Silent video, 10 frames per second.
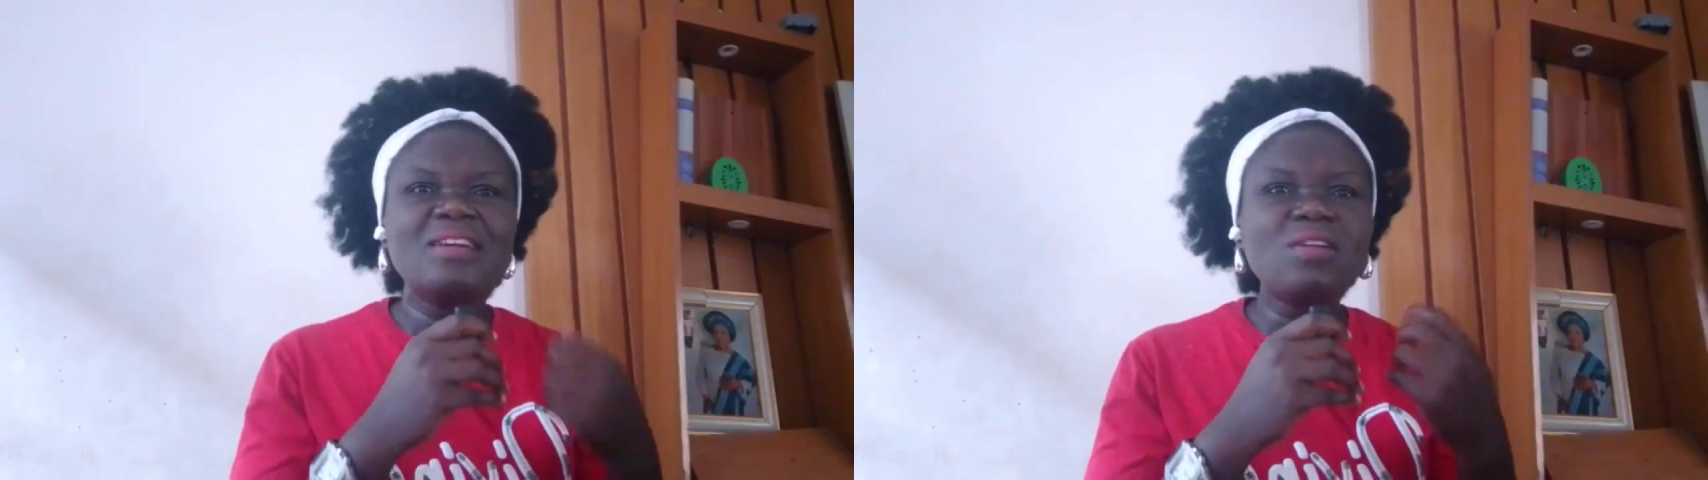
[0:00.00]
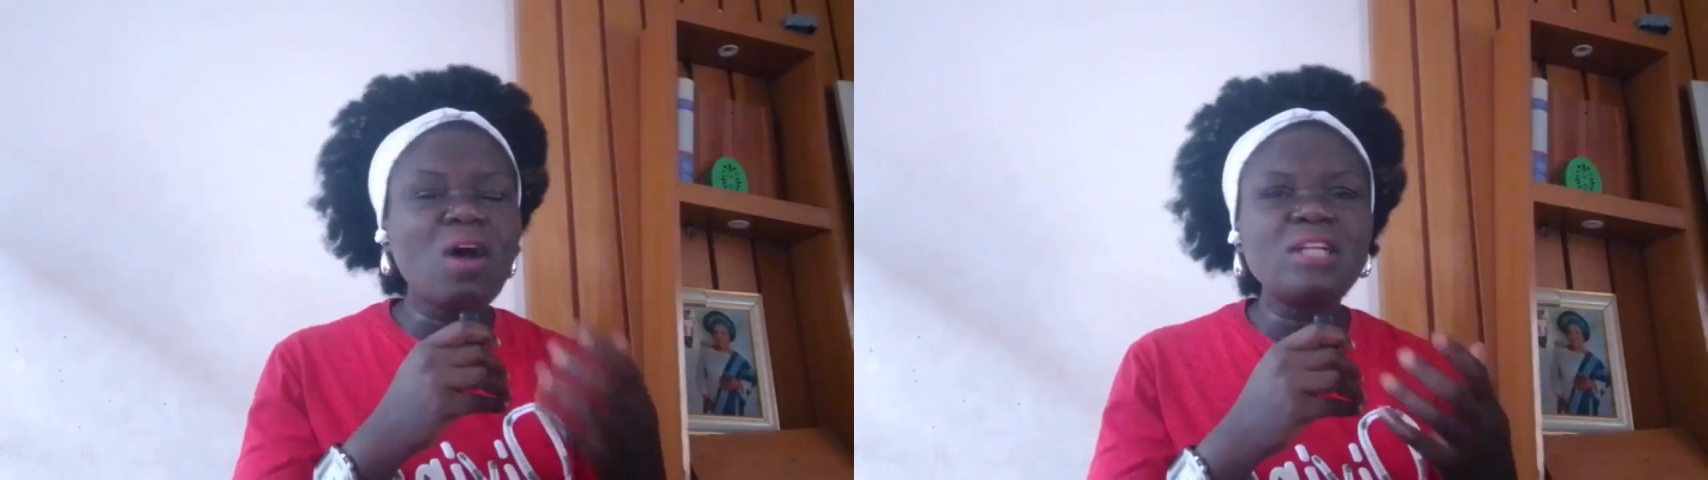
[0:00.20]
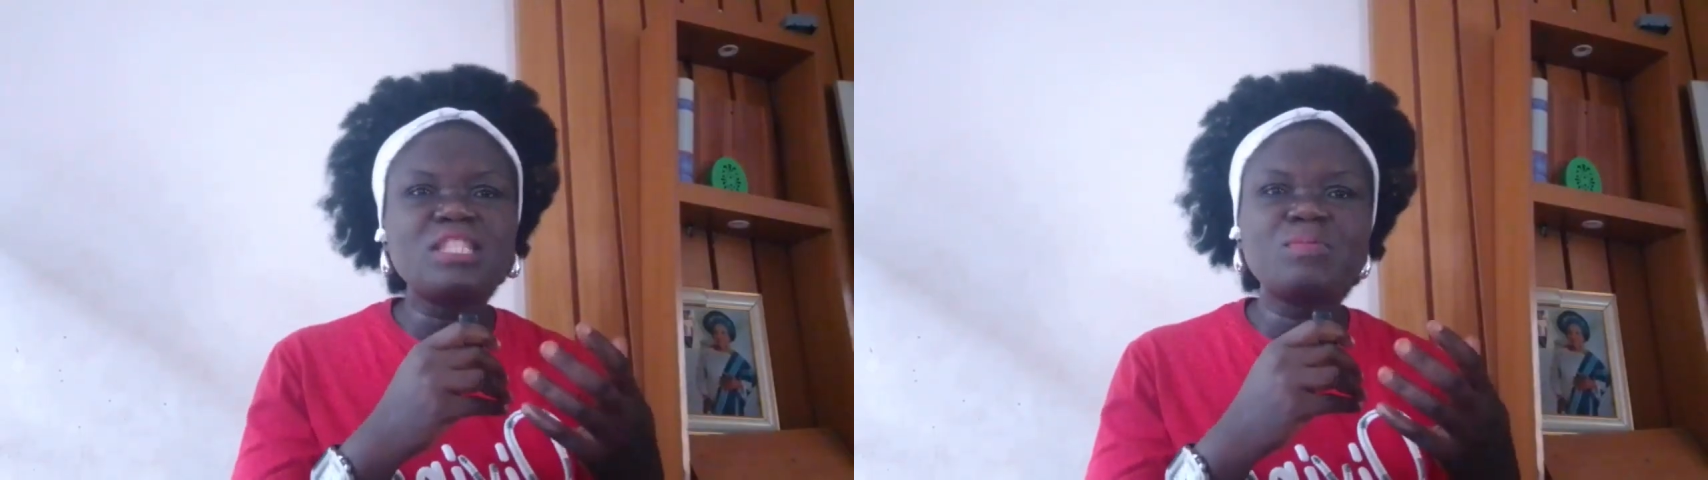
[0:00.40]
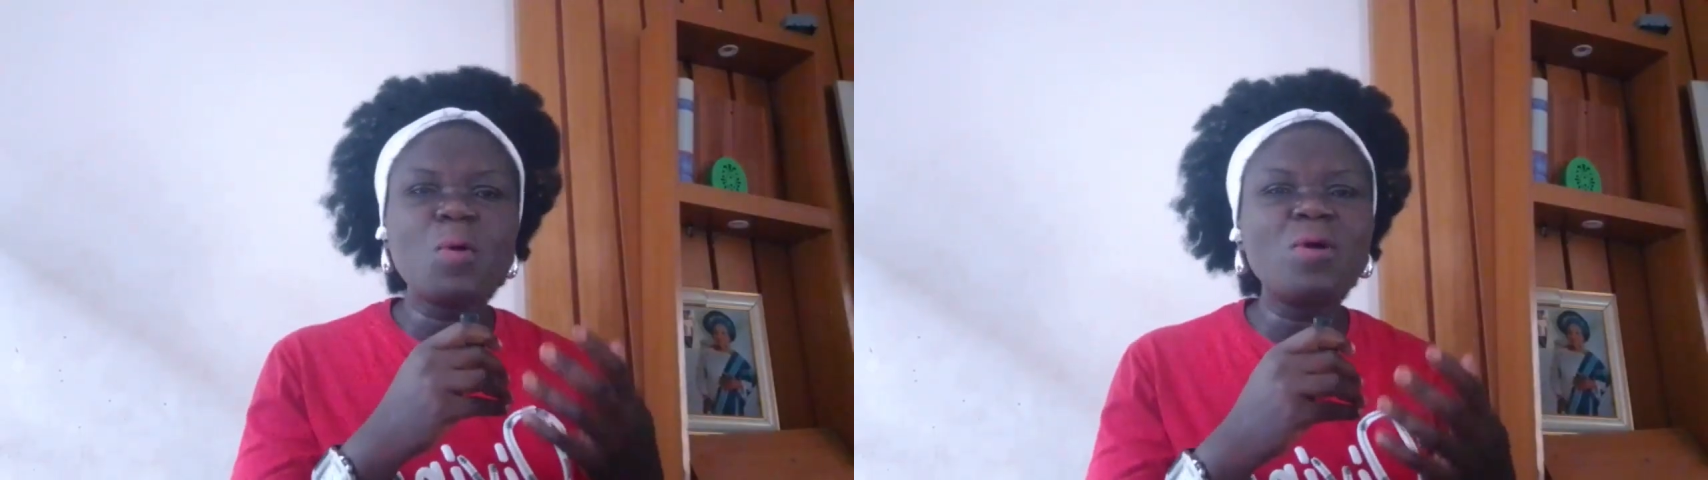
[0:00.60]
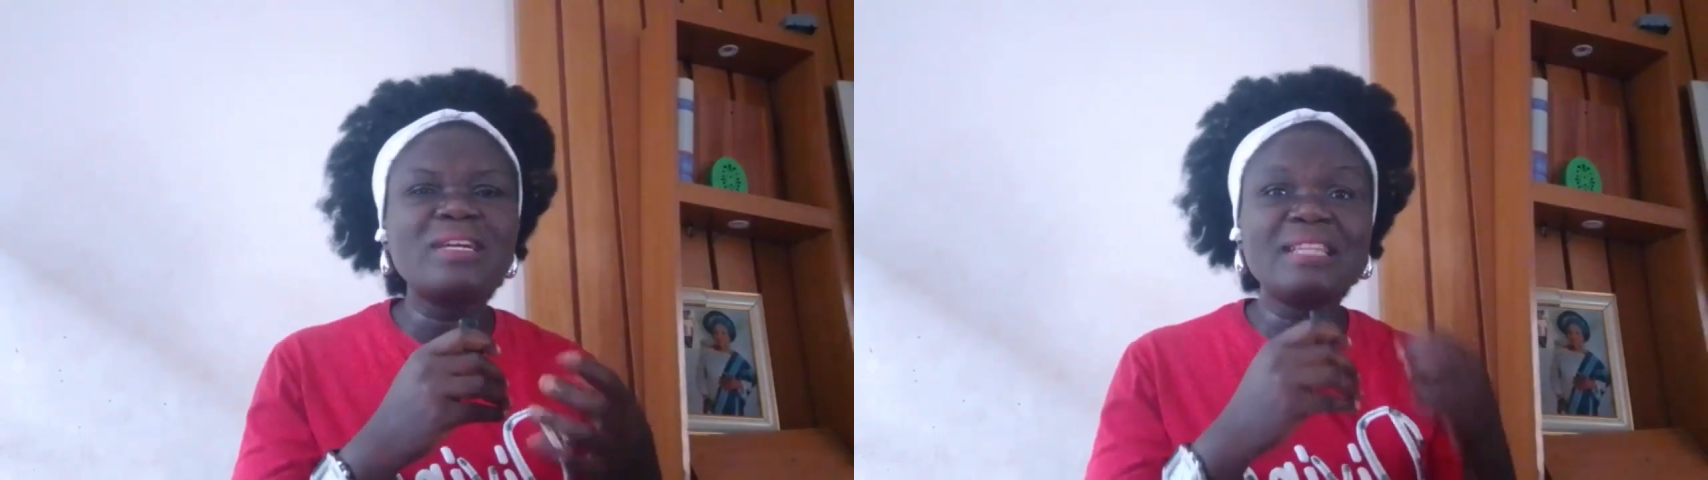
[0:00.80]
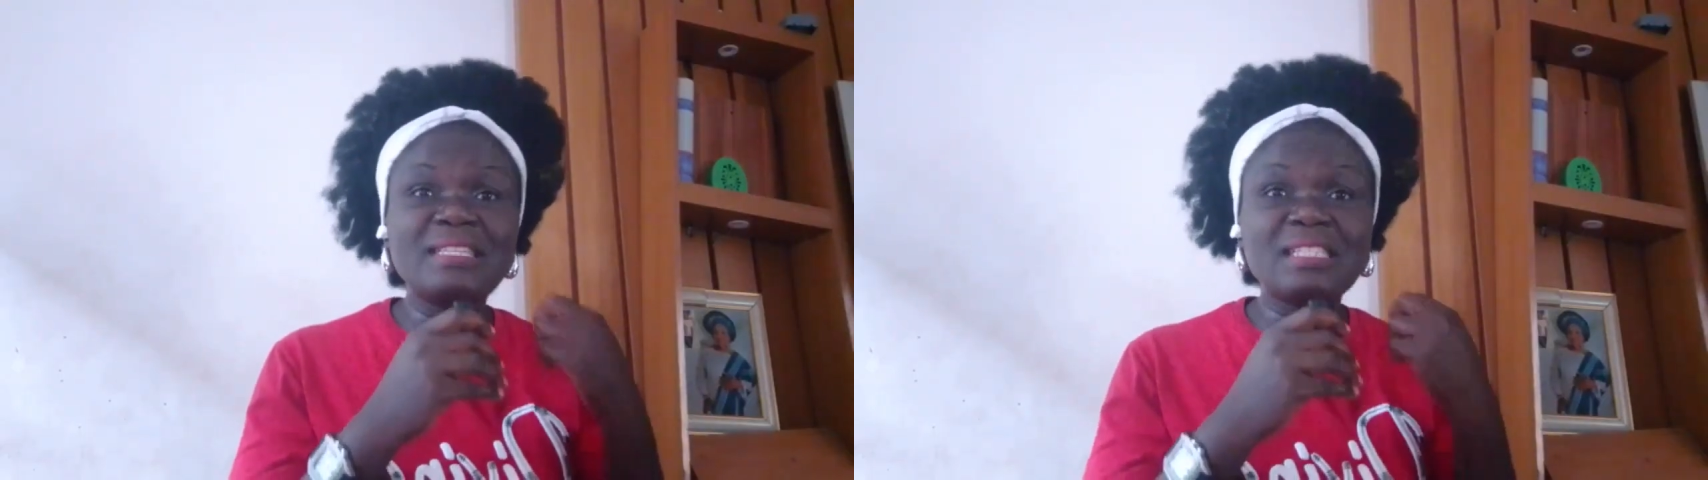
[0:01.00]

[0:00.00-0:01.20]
God spoke in the